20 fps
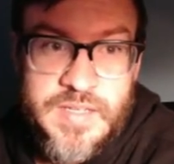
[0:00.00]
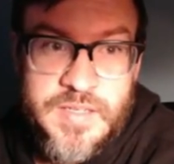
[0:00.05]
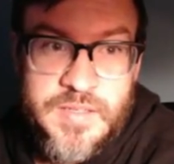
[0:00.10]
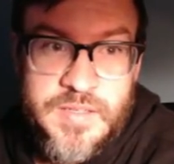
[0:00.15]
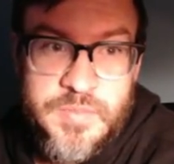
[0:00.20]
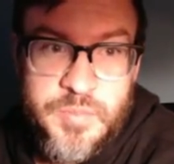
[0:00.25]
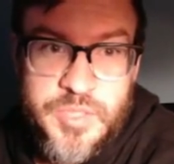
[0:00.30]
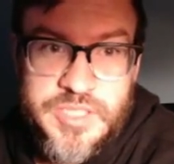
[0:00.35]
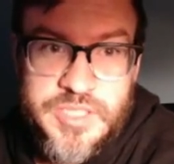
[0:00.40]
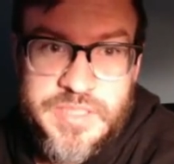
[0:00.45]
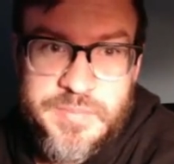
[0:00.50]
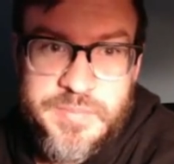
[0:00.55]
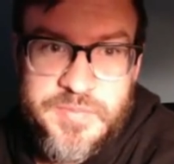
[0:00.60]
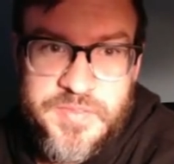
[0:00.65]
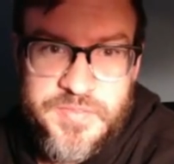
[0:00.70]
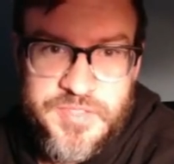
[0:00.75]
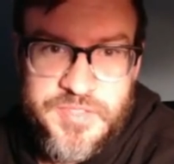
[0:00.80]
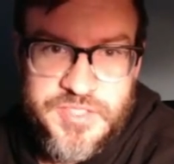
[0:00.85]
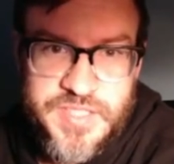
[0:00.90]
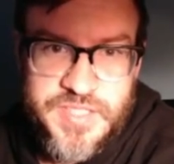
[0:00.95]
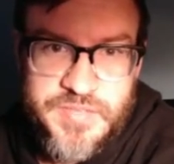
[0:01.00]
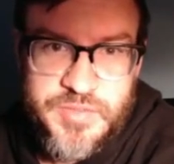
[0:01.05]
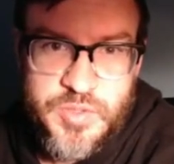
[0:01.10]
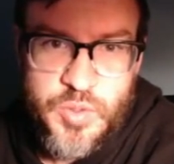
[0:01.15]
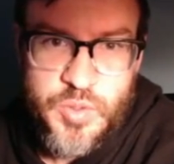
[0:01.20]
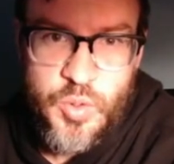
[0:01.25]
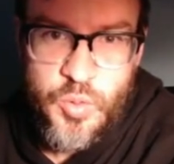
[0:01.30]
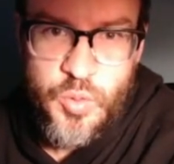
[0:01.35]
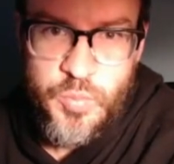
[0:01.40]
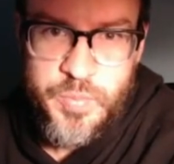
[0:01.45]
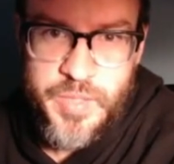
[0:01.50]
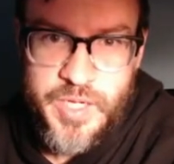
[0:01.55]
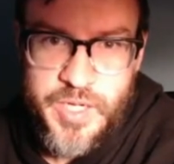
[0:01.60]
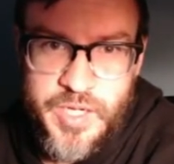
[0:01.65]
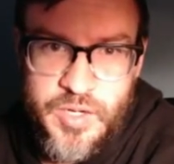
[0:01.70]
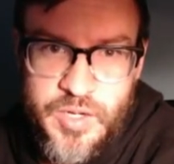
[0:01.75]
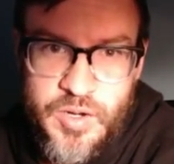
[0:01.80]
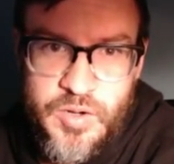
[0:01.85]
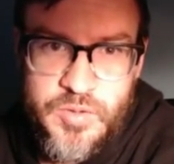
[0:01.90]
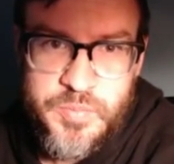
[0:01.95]
Precept 57. Obey
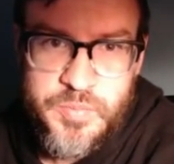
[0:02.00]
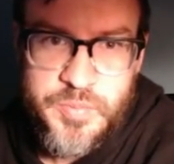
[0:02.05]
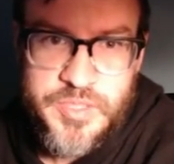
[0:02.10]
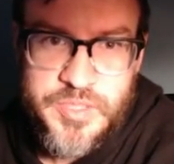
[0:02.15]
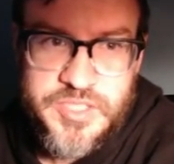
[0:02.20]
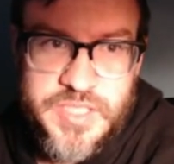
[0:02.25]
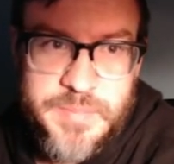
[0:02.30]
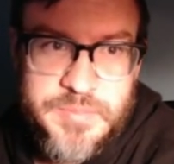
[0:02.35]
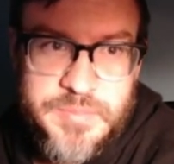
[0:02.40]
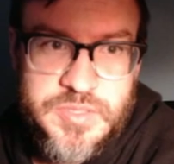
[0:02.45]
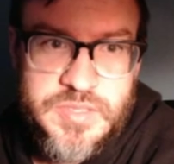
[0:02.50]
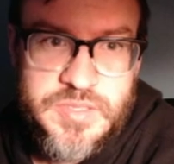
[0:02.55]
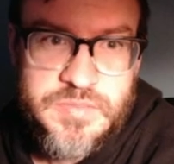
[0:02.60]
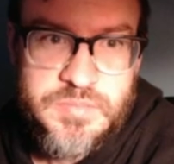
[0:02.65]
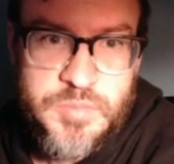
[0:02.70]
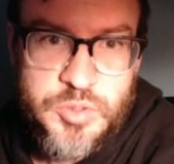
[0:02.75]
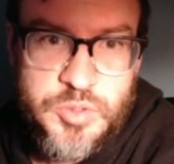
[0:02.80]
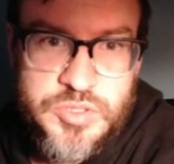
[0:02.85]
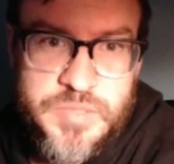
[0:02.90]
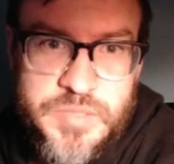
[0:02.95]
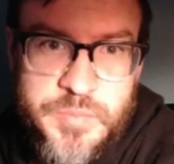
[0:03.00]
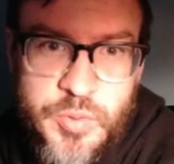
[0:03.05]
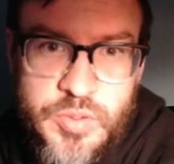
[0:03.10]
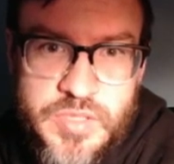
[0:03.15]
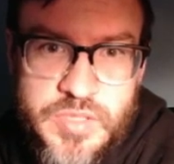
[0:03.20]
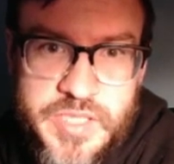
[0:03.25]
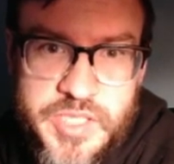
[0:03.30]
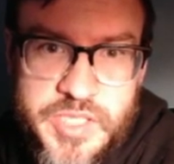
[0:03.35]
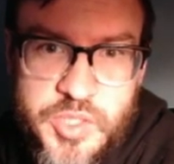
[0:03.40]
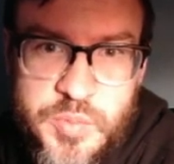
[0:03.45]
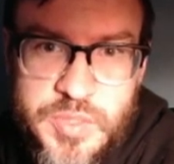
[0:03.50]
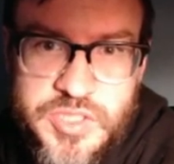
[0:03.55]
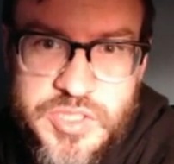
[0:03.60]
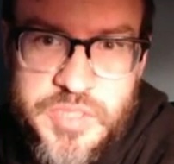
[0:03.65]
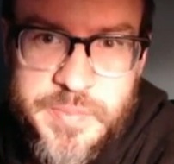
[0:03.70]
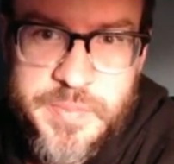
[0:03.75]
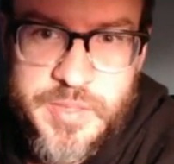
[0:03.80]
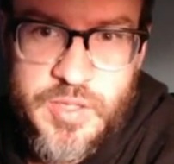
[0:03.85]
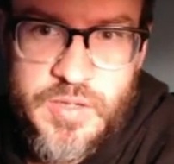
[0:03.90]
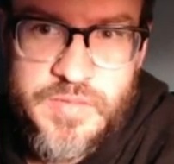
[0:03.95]
all precepts. Most importantly, you must
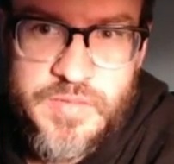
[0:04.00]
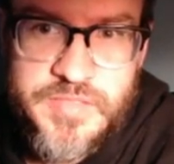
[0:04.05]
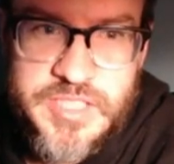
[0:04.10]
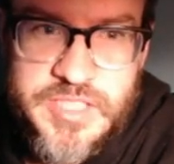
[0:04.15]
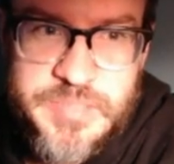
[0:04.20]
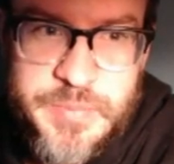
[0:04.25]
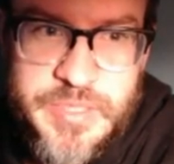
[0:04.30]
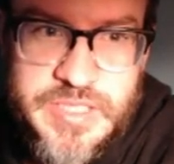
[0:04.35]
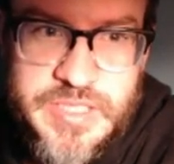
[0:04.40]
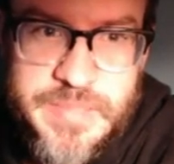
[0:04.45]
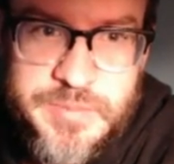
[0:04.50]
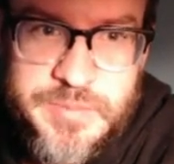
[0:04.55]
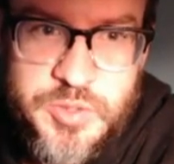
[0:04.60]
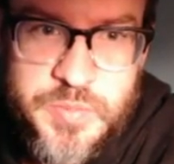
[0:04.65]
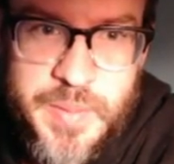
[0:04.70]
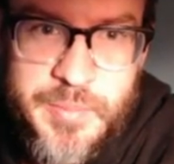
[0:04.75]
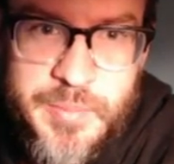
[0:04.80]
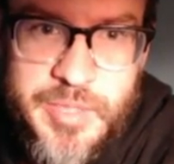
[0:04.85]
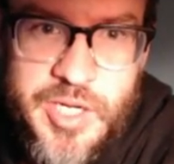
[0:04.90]
commit all of these precepts to memory